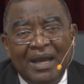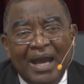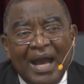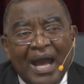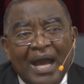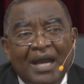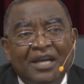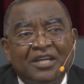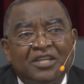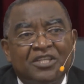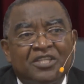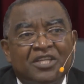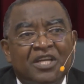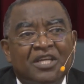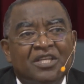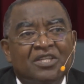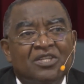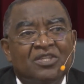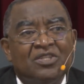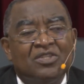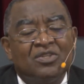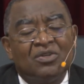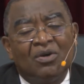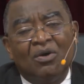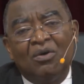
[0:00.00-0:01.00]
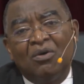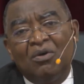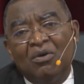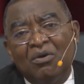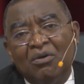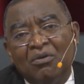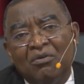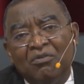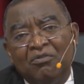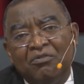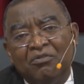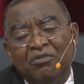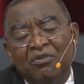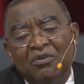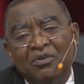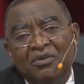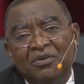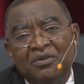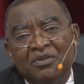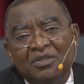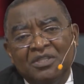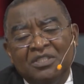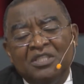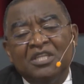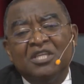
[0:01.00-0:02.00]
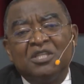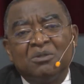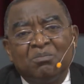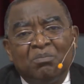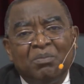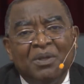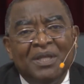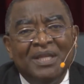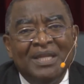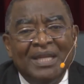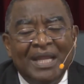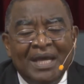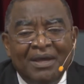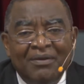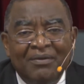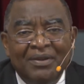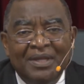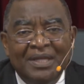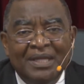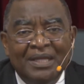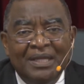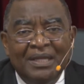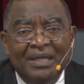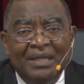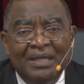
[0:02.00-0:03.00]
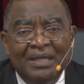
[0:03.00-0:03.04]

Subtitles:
actions of disciplinary